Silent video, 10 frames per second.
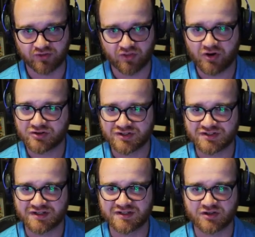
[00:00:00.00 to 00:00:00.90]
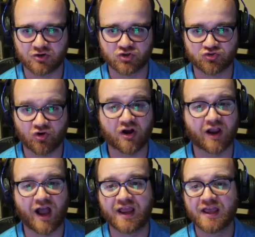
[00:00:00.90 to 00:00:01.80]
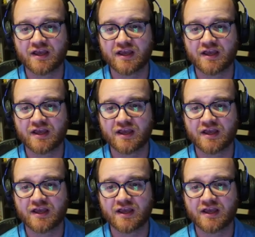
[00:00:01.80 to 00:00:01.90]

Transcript: the largest, is our Strong Guy.